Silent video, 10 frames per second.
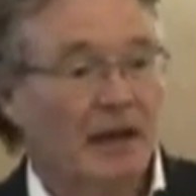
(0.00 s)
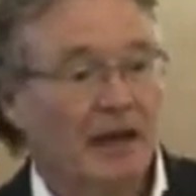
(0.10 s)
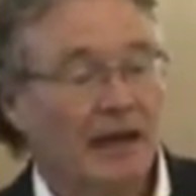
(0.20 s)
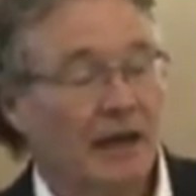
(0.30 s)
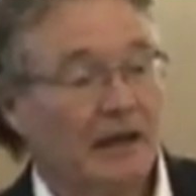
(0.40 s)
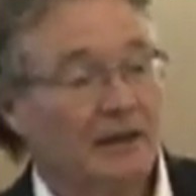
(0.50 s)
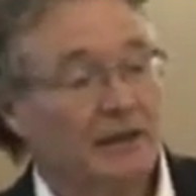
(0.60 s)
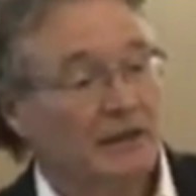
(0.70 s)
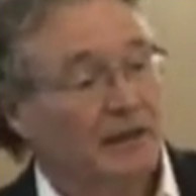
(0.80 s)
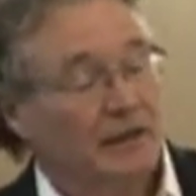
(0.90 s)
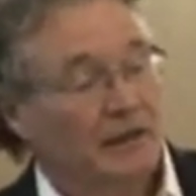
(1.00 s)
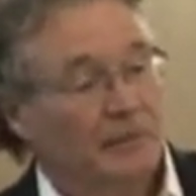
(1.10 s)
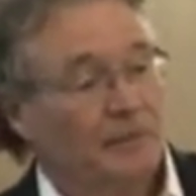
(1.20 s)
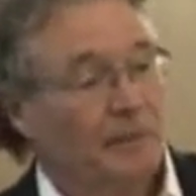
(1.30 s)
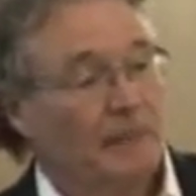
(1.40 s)
And
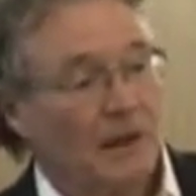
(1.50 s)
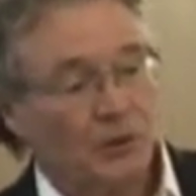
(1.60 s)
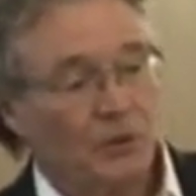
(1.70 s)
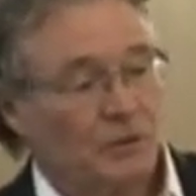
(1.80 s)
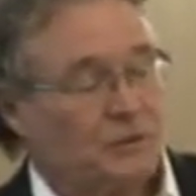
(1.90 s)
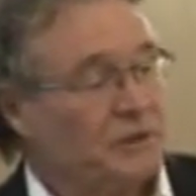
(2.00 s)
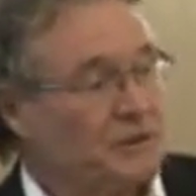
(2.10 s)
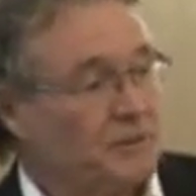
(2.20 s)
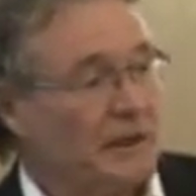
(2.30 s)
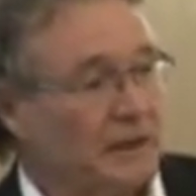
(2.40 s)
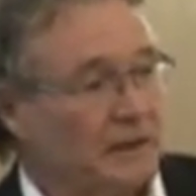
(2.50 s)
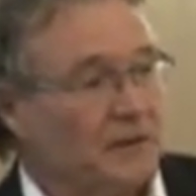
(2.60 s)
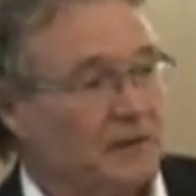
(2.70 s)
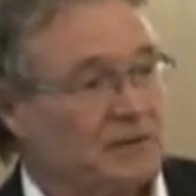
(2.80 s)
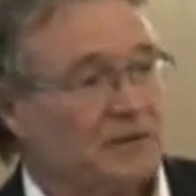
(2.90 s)
couldn't we treat your mental
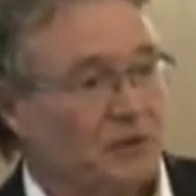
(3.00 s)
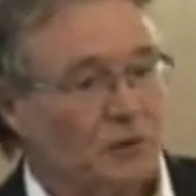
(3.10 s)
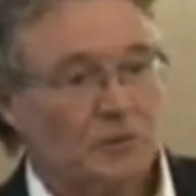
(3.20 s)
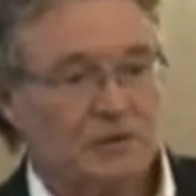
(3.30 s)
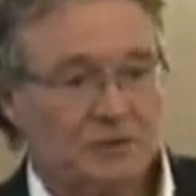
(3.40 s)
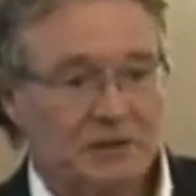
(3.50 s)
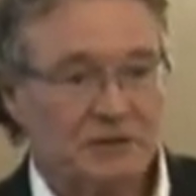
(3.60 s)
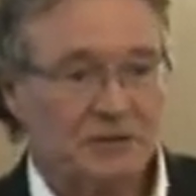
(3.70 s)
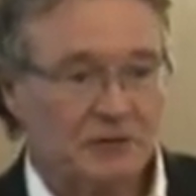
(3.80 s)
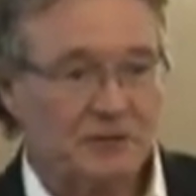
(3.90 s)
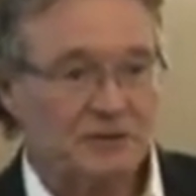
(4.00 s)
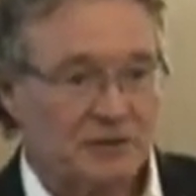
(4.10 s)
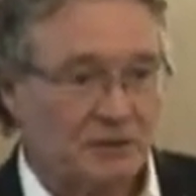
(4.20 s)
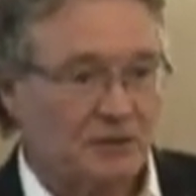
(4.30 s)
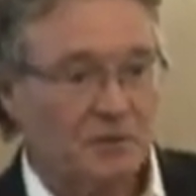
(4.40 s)
illness? Couldn't we treat your
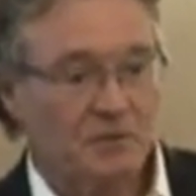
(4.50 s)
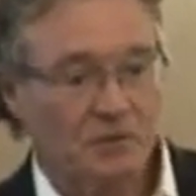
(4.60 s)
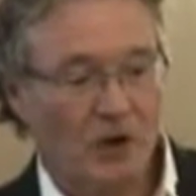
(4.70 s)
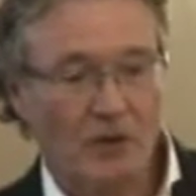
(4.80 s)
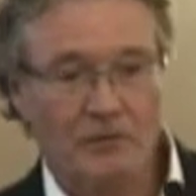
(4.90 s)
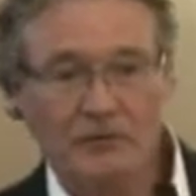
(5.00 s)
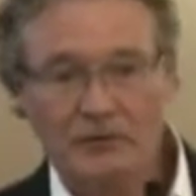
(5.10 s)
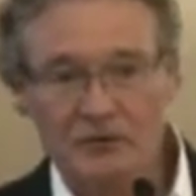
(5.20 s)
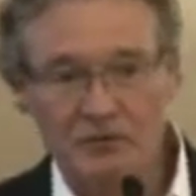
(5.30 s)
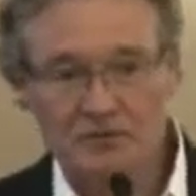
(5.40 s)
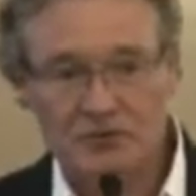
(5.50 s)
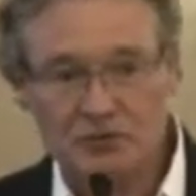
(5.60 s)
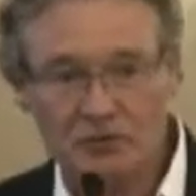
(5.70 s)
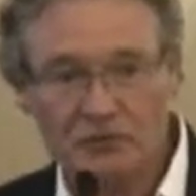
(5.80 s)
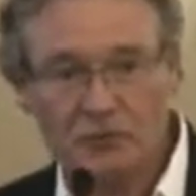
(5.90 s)
physical problem of your
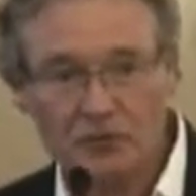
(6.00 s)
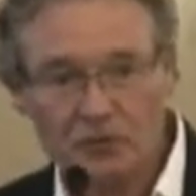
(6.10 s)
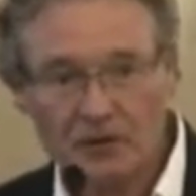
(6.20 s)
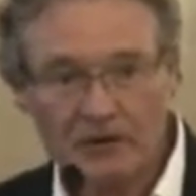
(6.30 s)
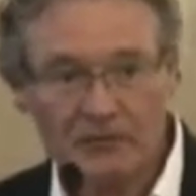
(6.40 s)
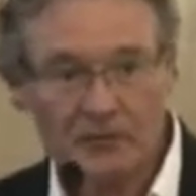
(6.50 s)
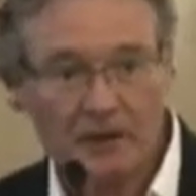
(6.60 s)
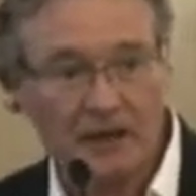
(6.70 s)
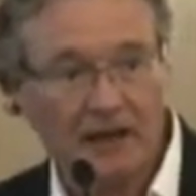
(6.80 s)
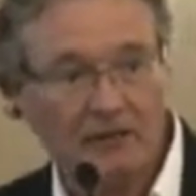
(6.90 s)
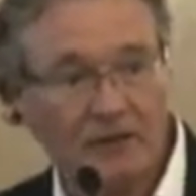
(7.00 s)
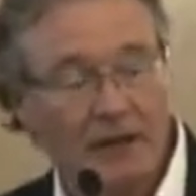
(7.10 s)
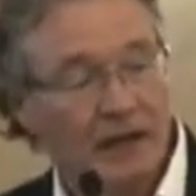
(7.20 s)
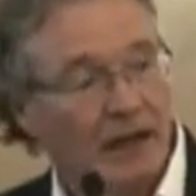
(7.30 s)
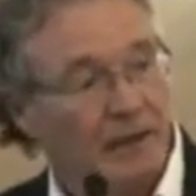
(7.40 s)
sore foot or whatever you might have?
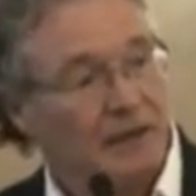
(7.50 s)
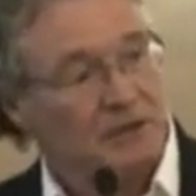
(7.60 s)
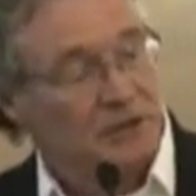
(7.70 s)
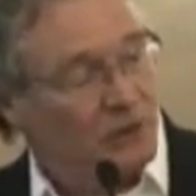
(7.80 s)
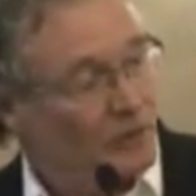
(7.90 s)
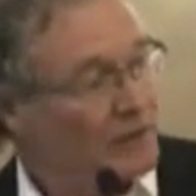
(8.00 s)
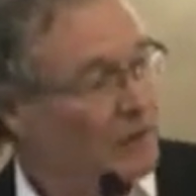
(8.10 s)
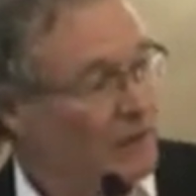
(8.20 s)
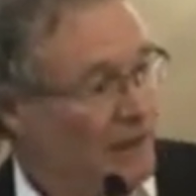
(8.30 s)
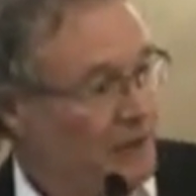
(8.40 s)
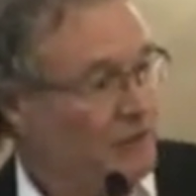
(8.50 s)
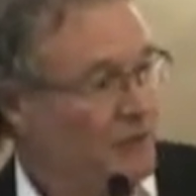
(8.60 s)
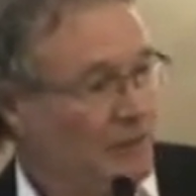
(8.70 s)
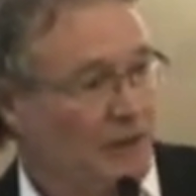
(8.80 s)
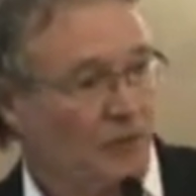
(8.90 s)
And then slowly we enter
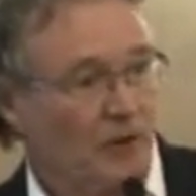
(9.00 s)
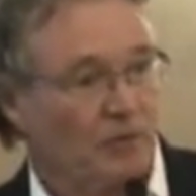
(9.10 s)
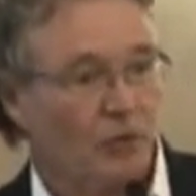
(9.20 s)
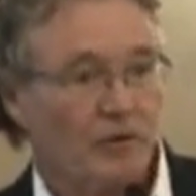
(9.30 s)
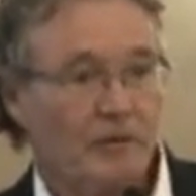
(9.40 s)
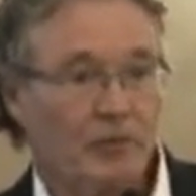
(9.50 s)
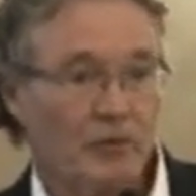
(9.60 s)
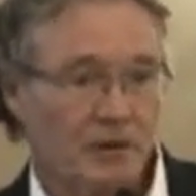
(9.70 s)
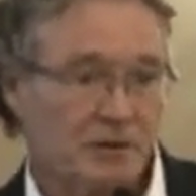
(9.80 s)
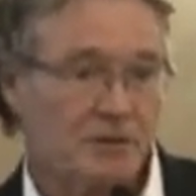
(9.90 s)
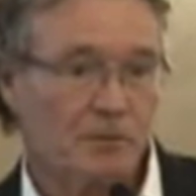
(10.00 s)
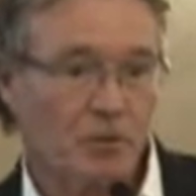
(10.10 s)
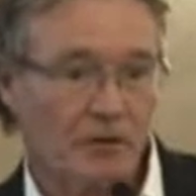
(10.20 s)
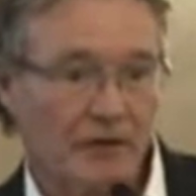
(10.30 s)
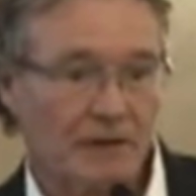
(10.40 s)
them into our program or into
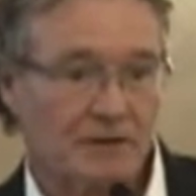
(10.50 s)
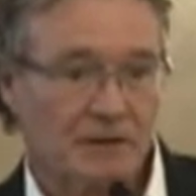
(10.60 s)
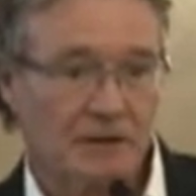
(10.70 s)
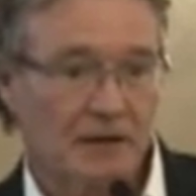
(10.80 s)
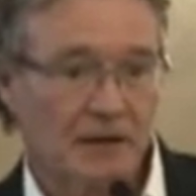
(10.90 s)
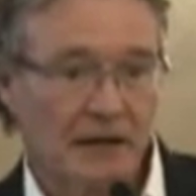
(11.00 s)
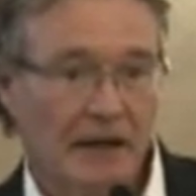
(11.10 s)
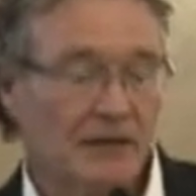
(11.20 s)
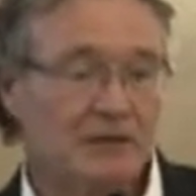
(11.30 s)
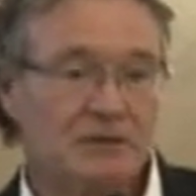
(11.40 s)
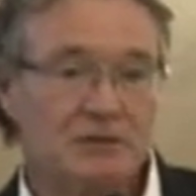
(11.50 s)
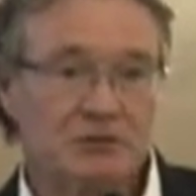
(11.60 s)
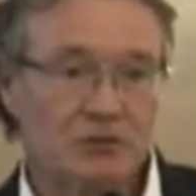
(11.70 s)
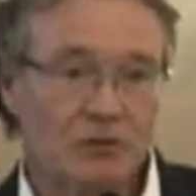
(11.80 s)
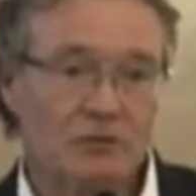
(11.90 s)
supportive housing. And they
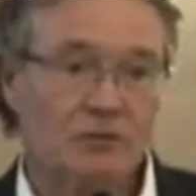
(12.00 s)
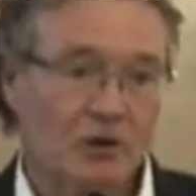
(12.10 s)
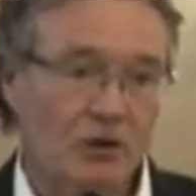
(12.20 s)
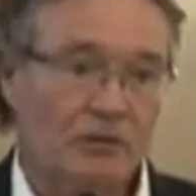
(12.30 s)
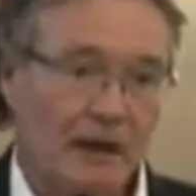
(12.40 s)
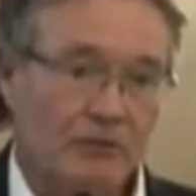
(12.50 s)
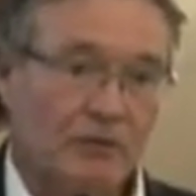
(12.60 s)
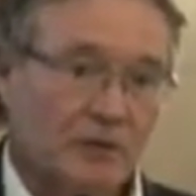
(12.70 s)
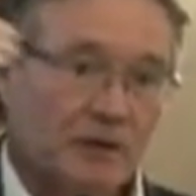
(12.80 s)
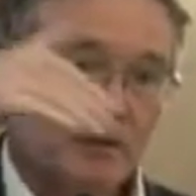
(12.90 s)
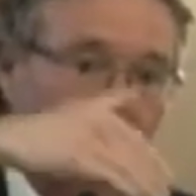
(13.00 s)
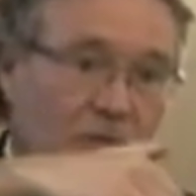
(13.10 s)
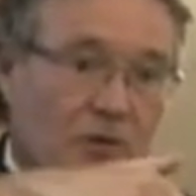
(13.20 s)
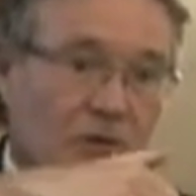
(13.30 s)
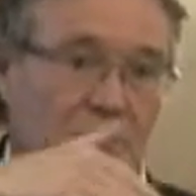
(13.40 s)
just don't go that route into the
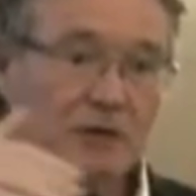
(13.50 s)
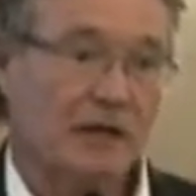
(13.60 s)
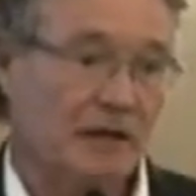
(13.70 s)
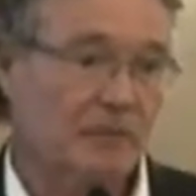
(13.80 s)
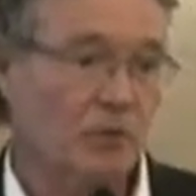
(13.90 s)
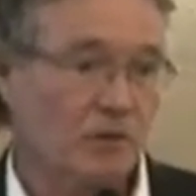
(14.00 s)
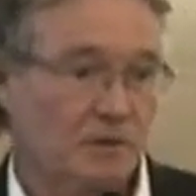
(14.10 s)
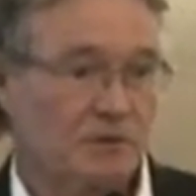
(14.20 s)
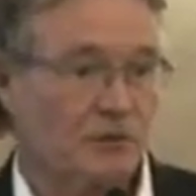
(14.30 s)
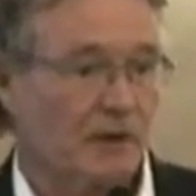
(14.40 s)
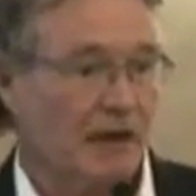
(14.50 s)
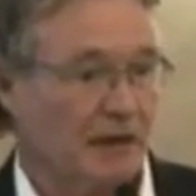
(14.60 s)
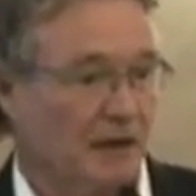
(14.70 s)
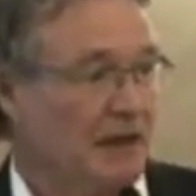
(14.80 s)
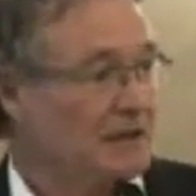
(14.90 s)
emerge anymore. So
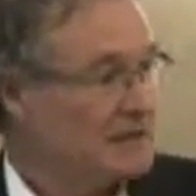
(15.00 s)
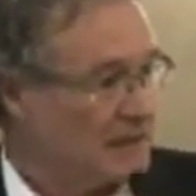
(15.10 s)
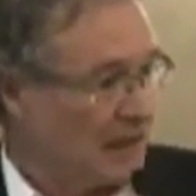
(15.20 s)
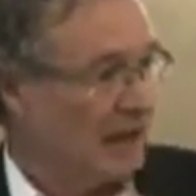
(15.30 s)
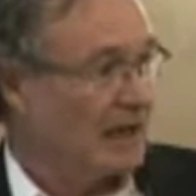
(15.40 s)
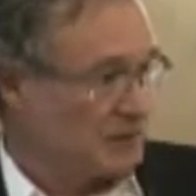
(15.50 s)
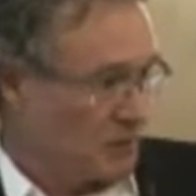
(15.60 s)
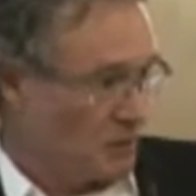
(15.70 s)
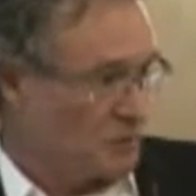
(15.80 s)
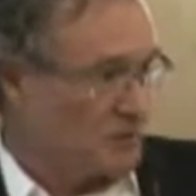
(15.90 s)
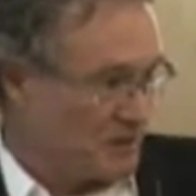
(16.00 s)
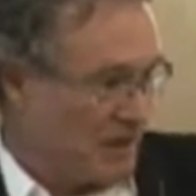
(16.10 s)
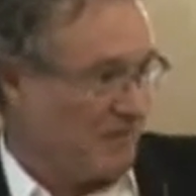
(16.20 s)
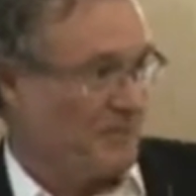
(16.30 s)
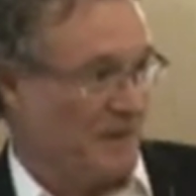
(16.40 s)
that decants those
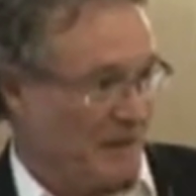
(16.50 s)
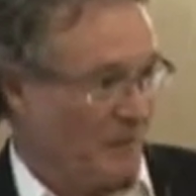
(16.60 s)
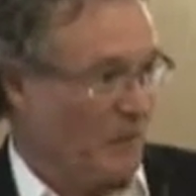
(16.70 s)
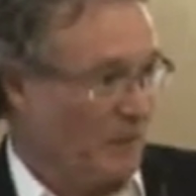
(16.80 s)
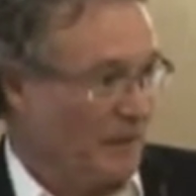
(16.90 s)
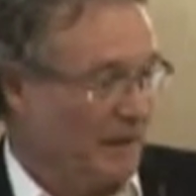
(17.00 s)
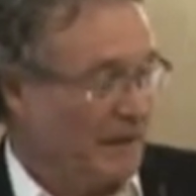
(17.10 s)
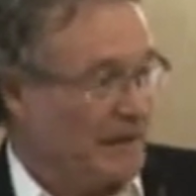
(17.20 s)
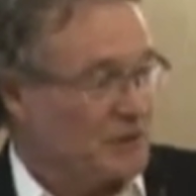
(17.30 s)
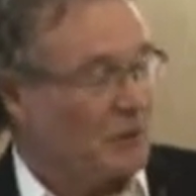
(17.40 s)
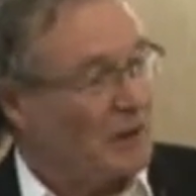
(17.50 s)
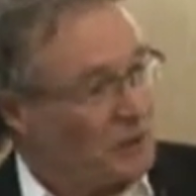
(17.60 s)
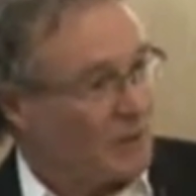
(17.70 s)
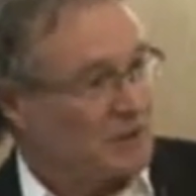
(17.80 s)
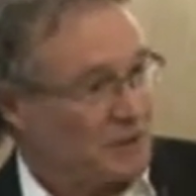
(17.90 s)
same people. So I
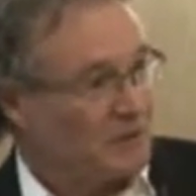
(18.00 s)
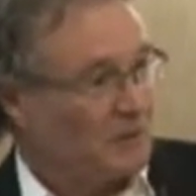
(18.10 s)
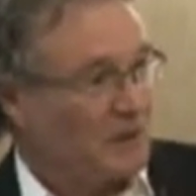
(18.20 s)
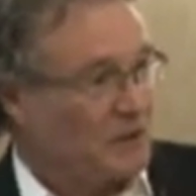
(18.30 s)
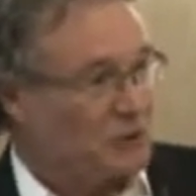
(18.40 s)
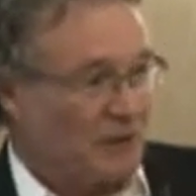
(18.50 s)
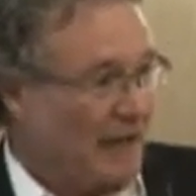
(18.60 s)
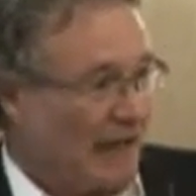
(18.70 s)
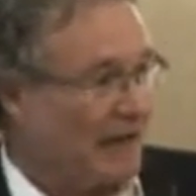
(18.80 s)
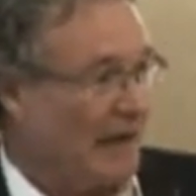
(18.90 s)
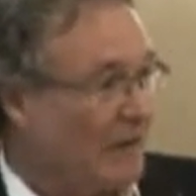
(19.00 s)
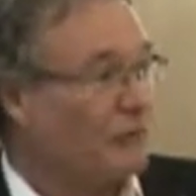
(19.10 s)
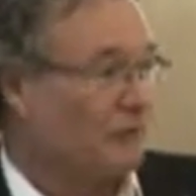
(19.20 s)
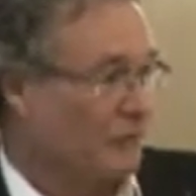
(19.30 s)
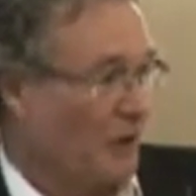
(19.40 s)
question, should Anne
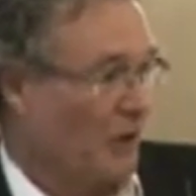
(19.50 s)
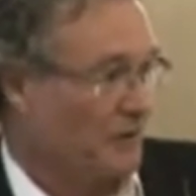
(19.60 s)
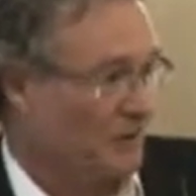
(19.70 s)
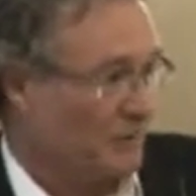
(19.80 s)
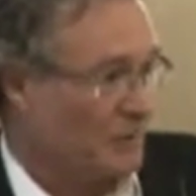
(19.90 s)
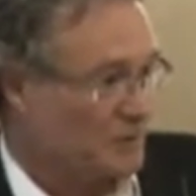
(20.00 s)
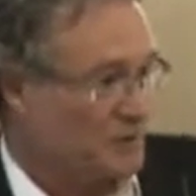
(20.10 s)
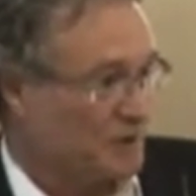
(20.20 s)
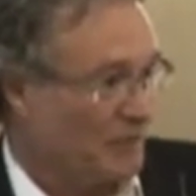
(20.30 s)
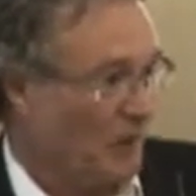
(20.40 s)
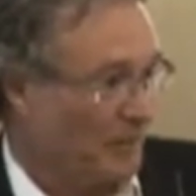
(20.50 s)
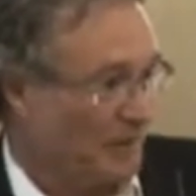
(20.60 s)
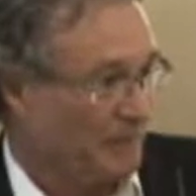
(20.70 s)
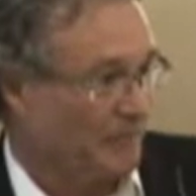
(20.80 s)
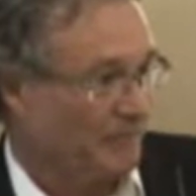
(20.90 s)
ever have gone to the emergency department?